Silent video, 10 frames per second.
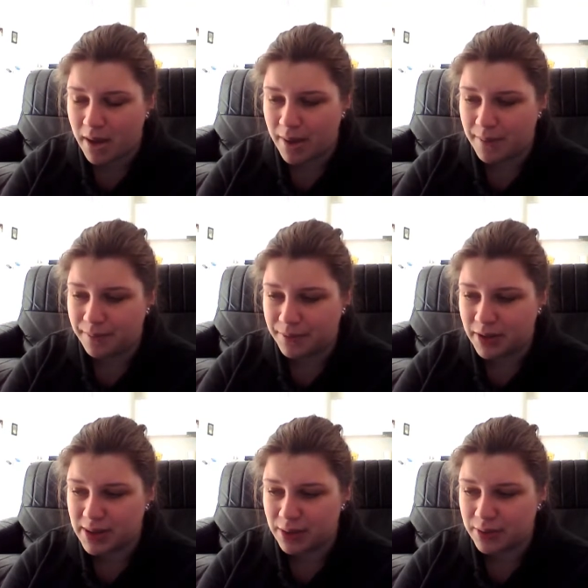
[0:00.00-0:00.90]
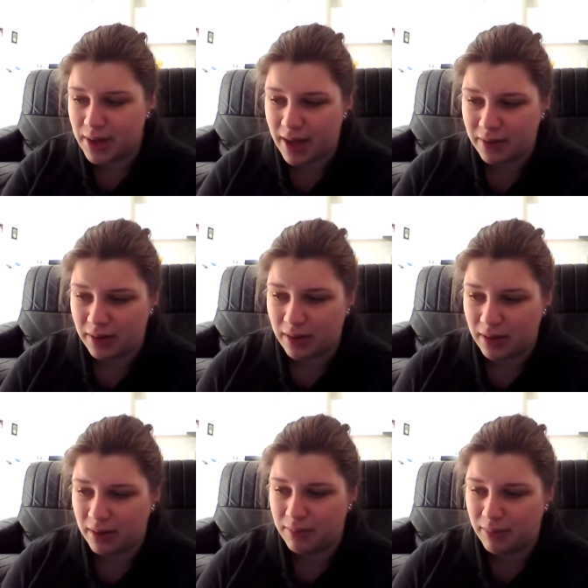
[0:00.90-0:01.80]
Because um, I also
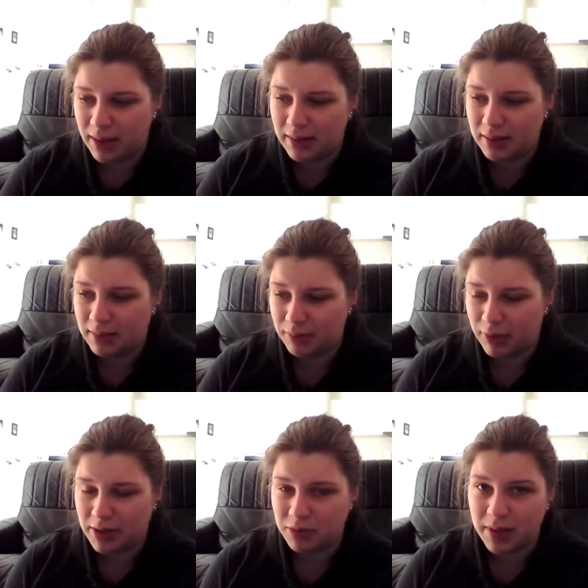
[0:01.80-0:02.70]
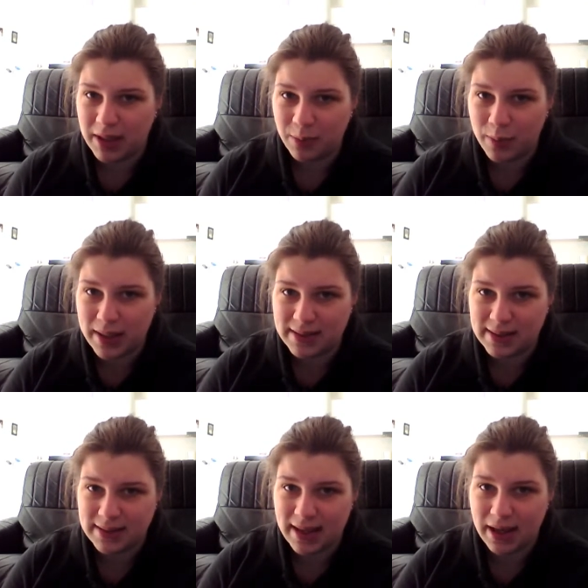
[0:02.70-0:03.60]
haven't my when I took my nipple
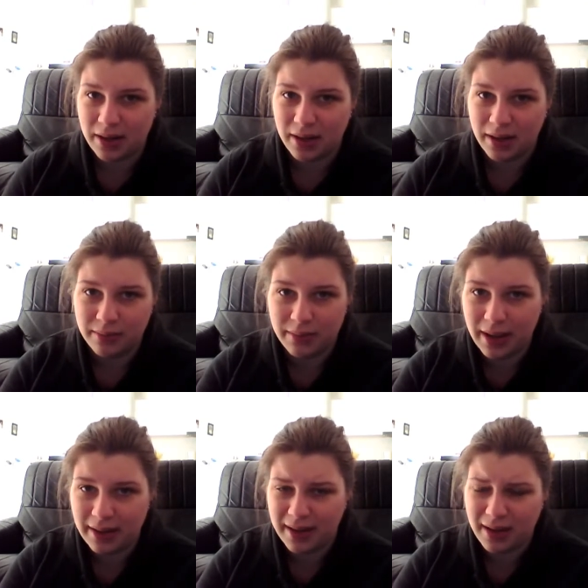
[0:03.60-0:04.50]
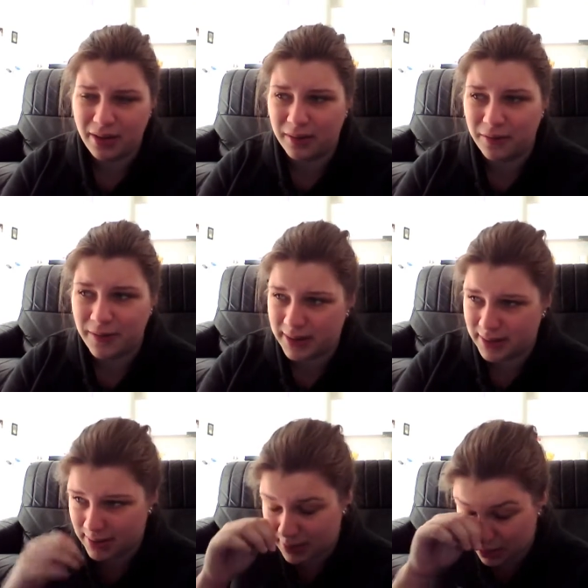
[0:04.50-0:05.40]
piercings out, um, I think I got
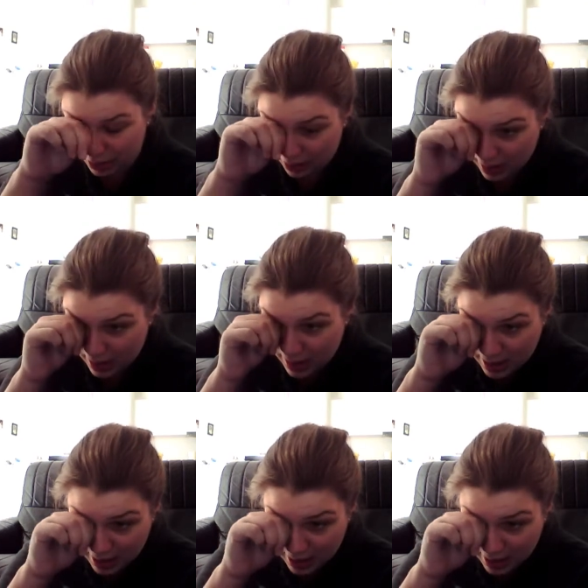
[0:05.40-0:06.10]
infected. So